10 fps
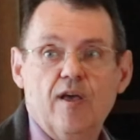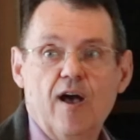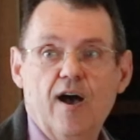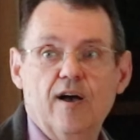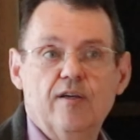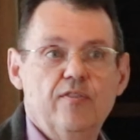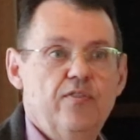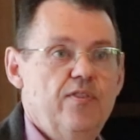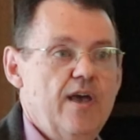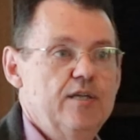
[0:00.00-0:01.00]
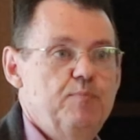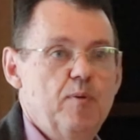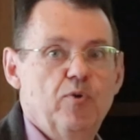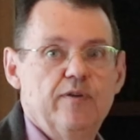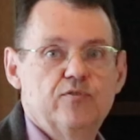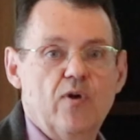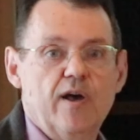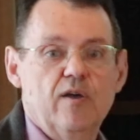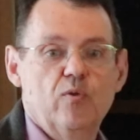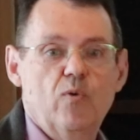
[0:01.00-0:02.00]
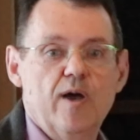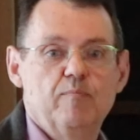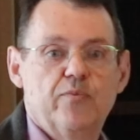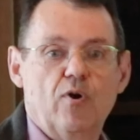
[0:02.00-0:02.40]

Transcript: The HP briefs are out on the web.